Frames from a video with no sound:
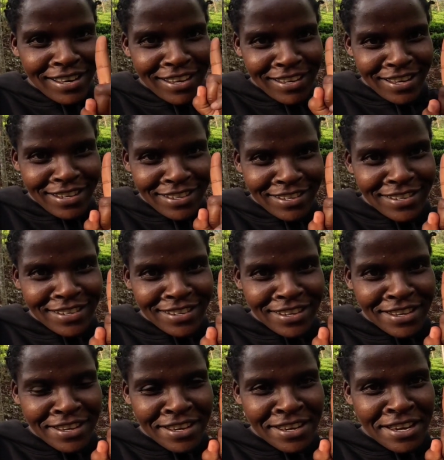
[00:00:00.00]
yes
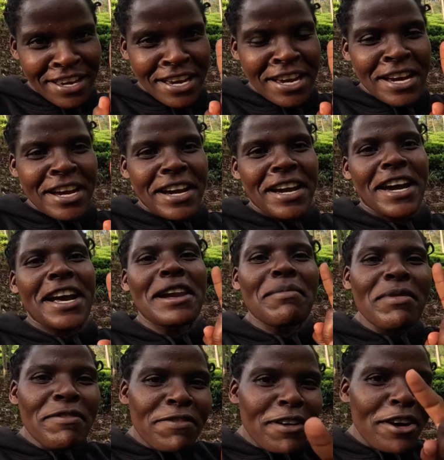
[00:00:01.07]

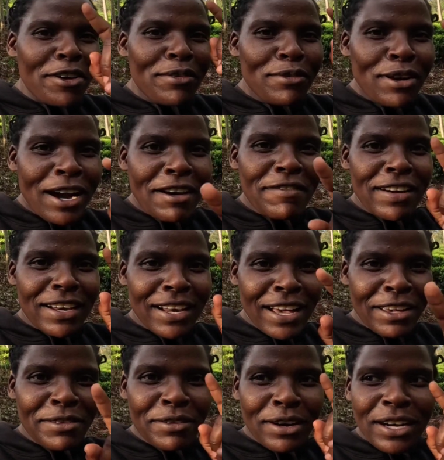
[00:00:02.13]
and before you have a
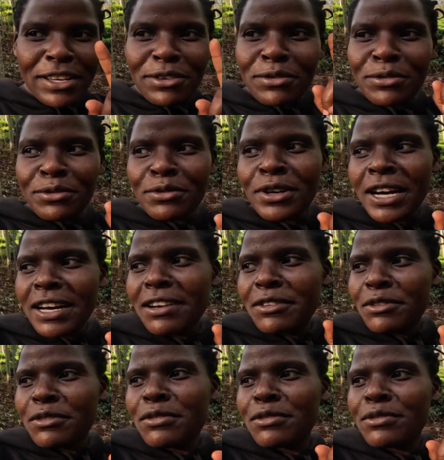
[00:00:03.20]
land you you you have
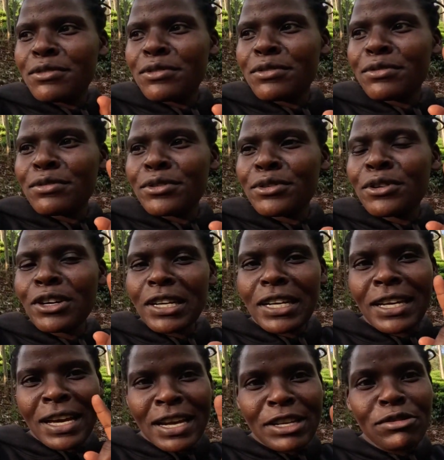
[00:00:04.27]
you you you own
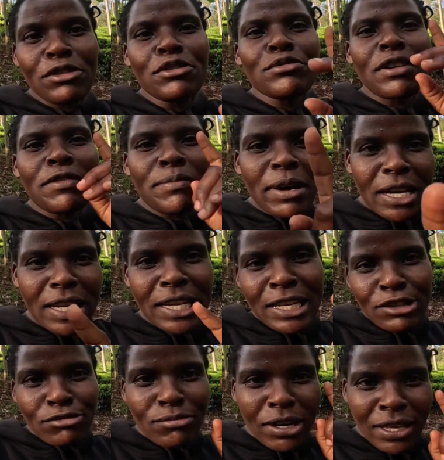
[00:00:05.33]
a land you need to have money
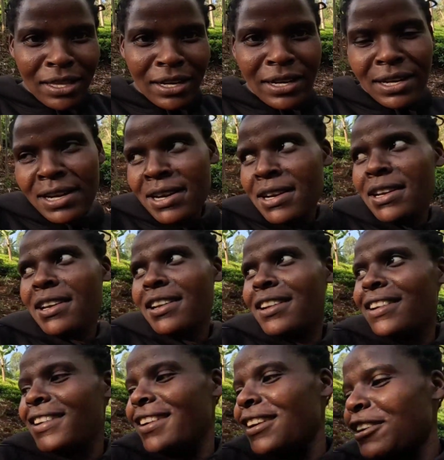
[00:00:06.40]
to buy that land
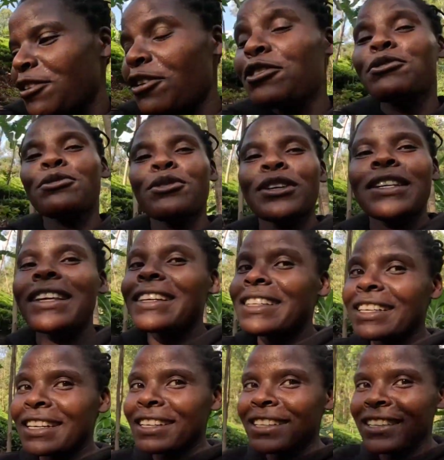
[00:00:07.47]
or to own that
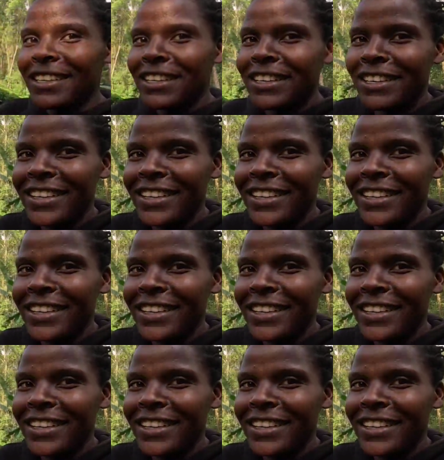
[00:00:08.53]
land